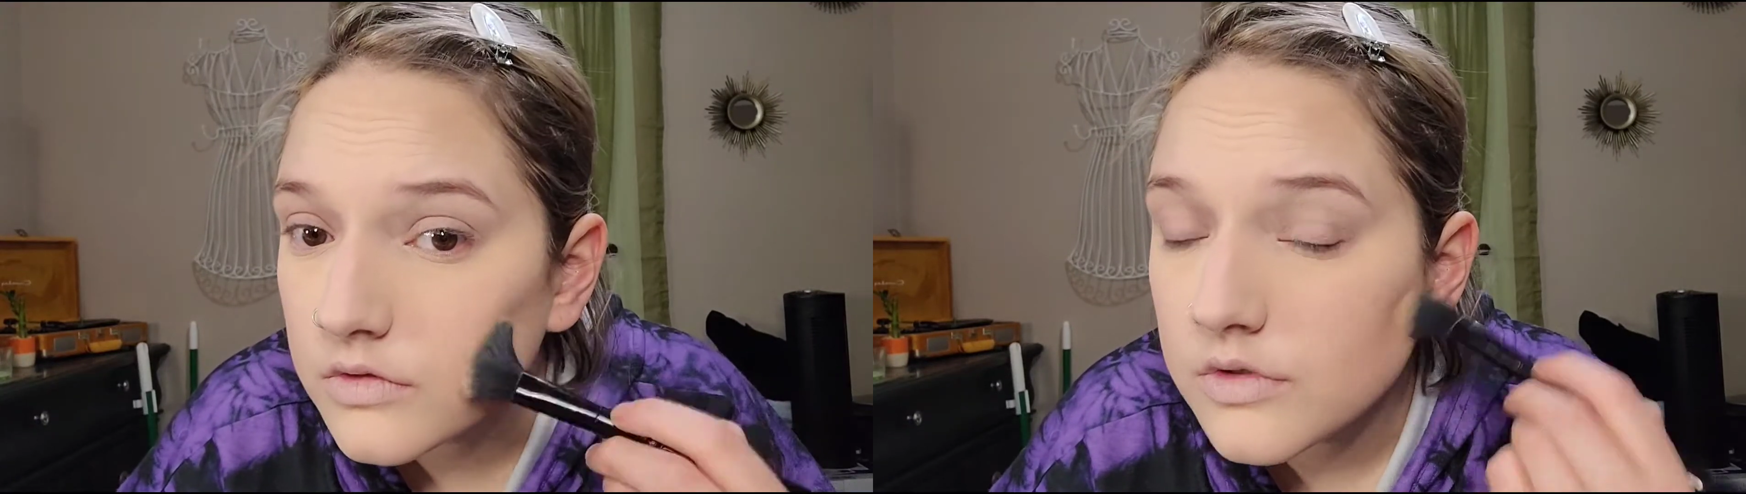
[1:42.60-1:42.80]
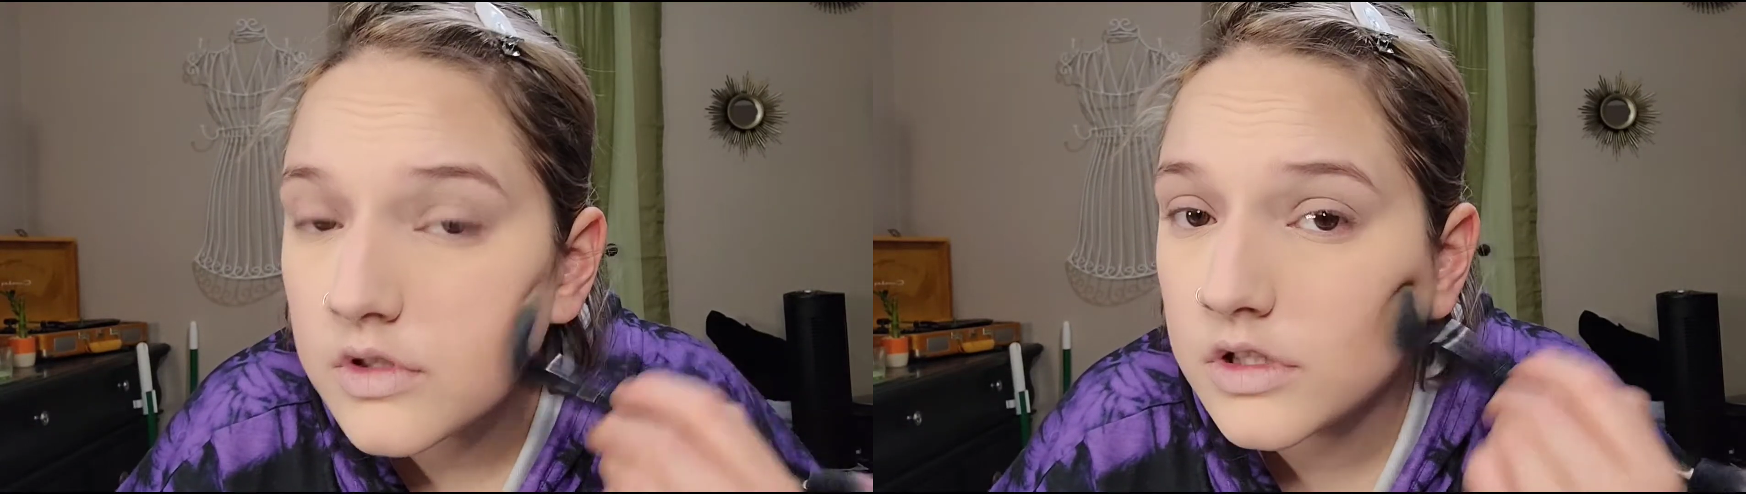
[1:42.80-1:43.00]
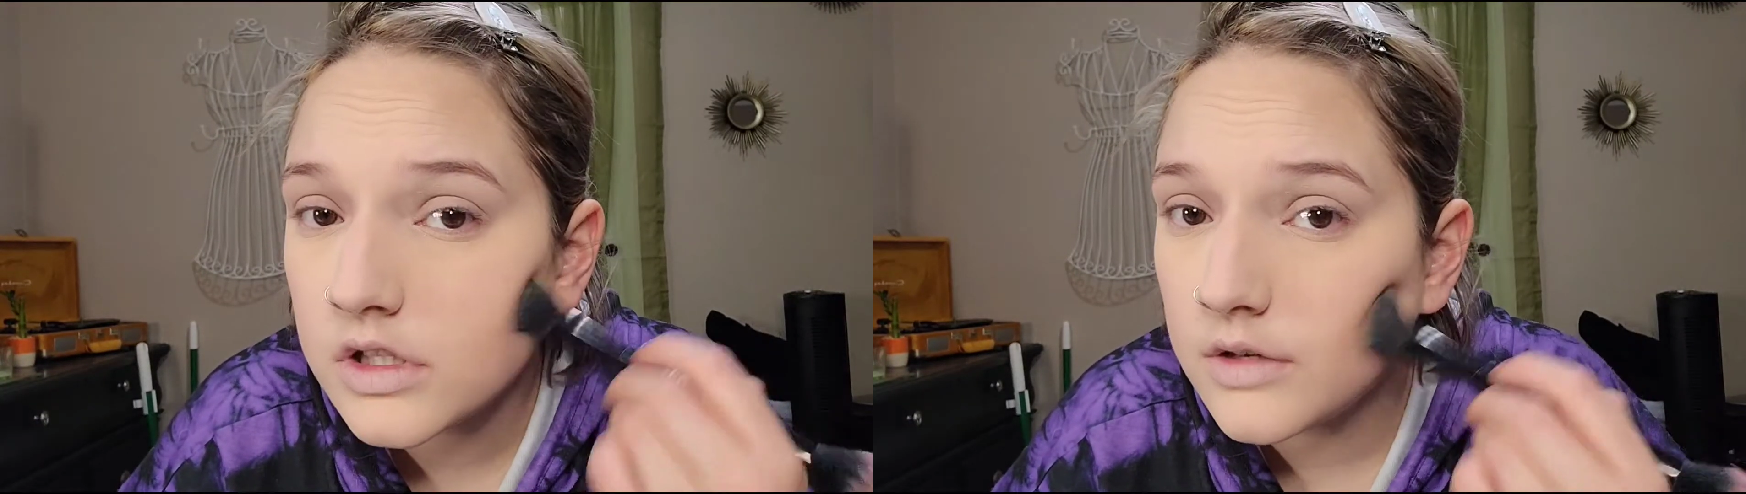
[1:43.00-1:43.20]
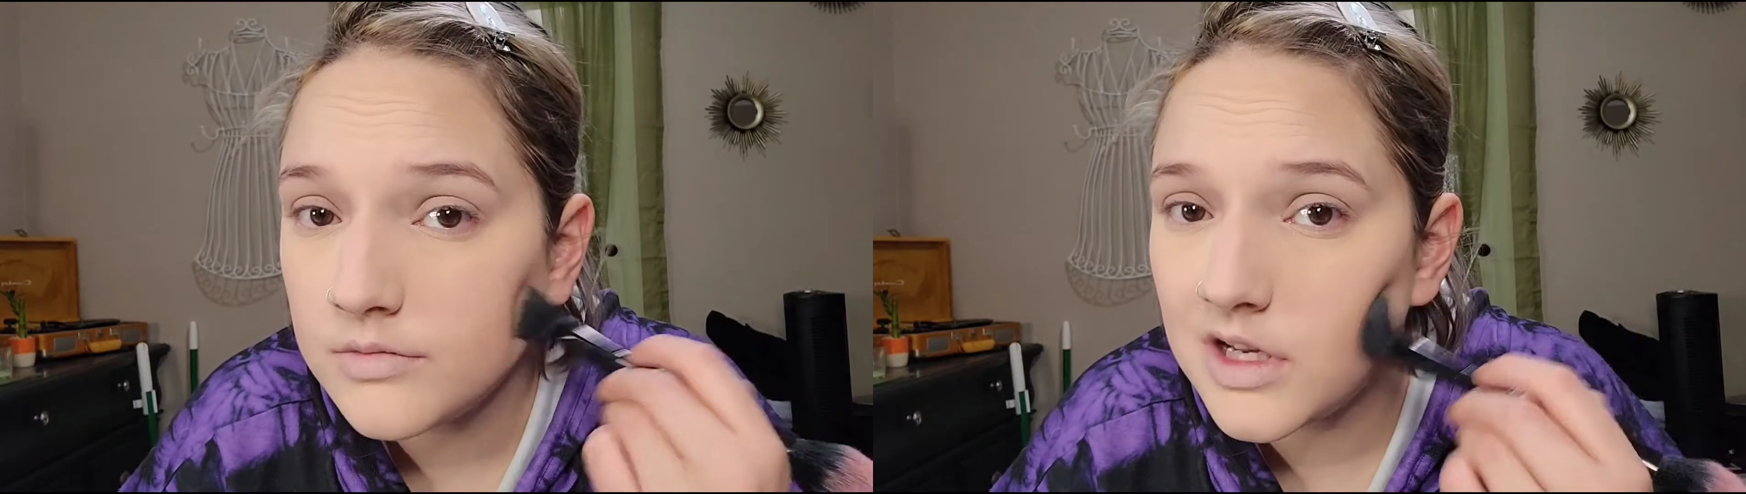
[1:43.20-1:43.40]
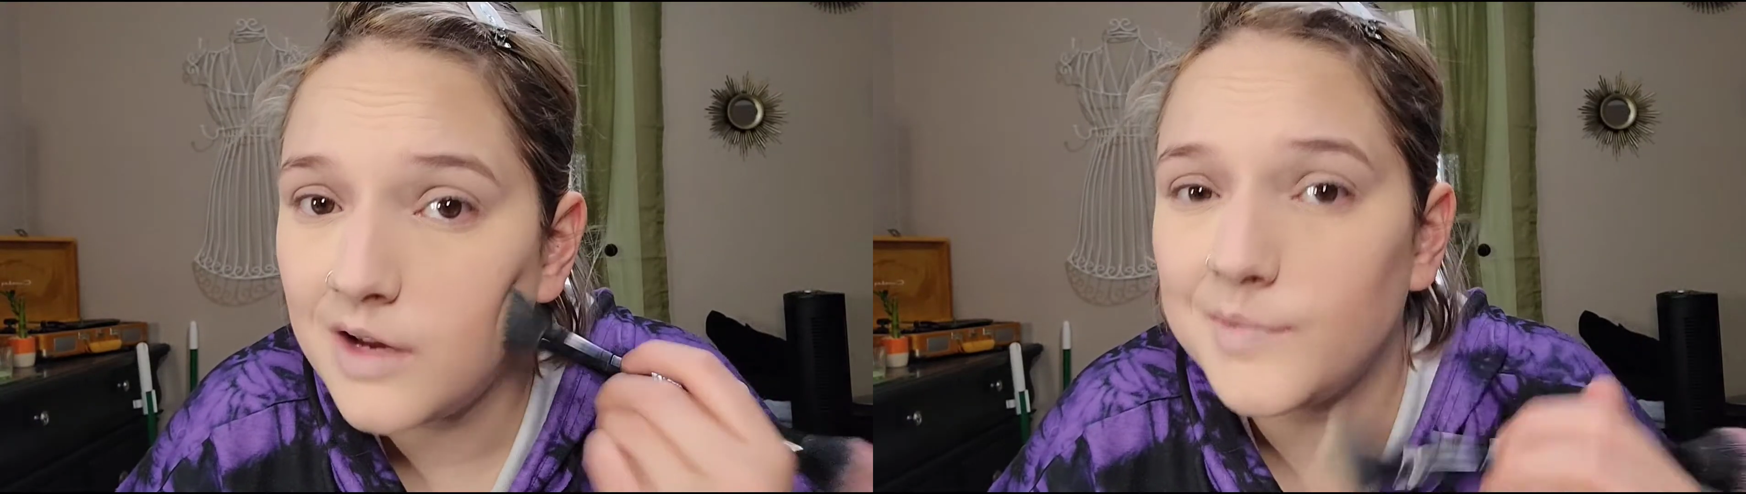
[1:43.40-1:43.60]

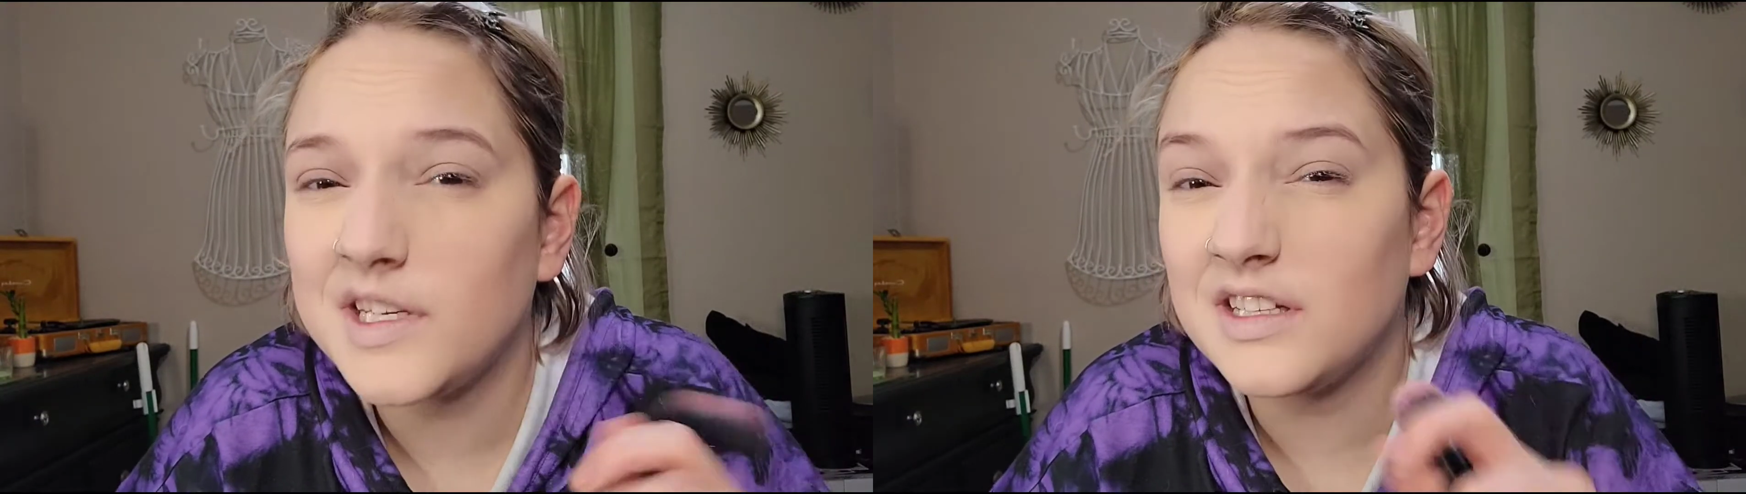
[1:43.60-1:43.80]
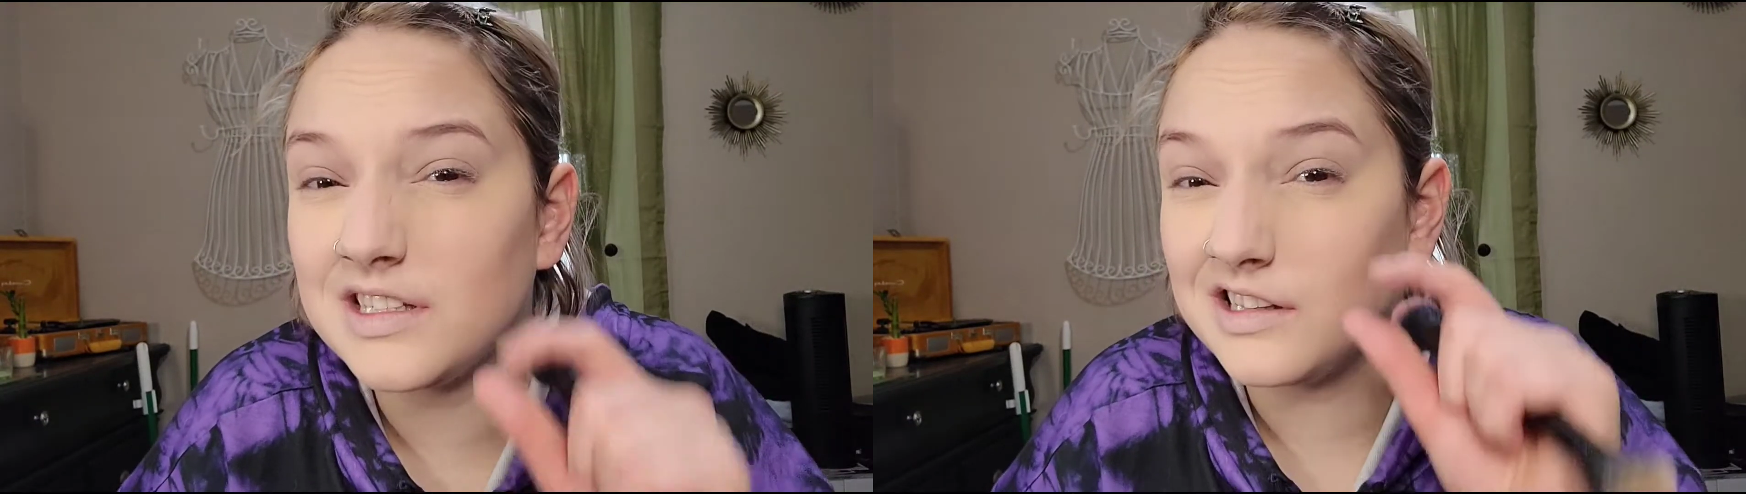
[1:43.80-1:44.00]
Sometimes it is